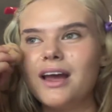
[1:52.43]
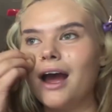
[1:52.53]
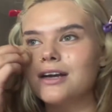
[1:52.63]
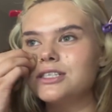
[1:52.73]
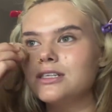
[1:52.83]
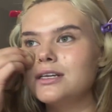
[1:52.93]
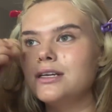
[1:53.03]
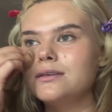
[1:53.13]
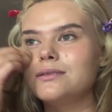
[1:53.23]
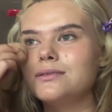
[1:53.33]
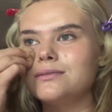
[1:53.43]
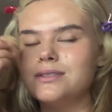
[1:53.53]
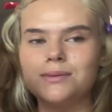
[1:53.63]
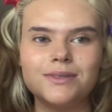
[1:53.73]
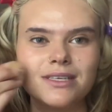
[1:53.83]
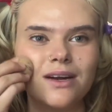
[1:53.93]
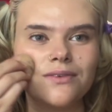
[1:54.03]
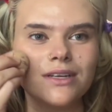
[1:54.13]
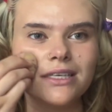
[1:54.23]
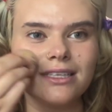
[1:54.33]
Actually, someone's gonna
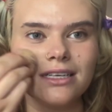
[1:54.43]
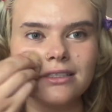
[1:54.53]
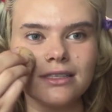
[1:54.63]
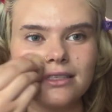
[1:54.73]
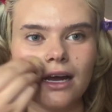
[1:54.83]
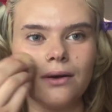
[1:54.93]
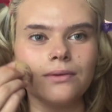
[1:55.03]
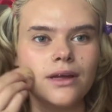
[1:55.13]
really test this out.